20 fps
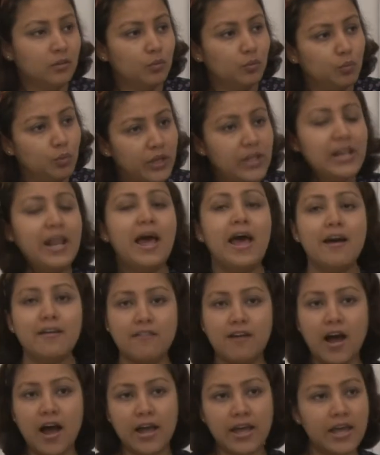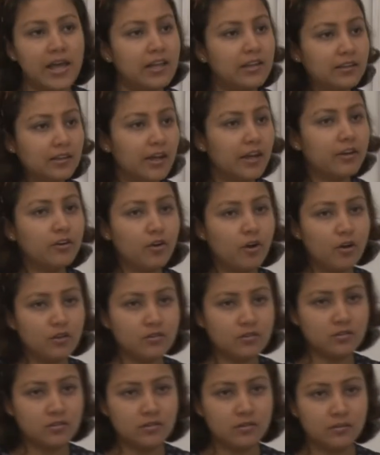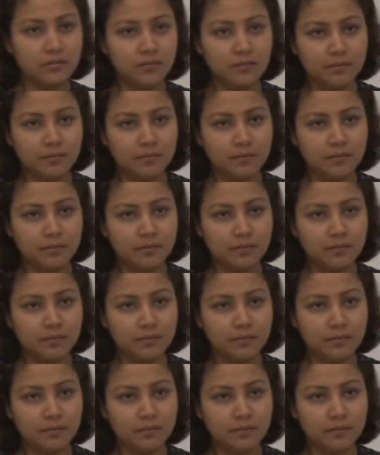will have high healthcare costs?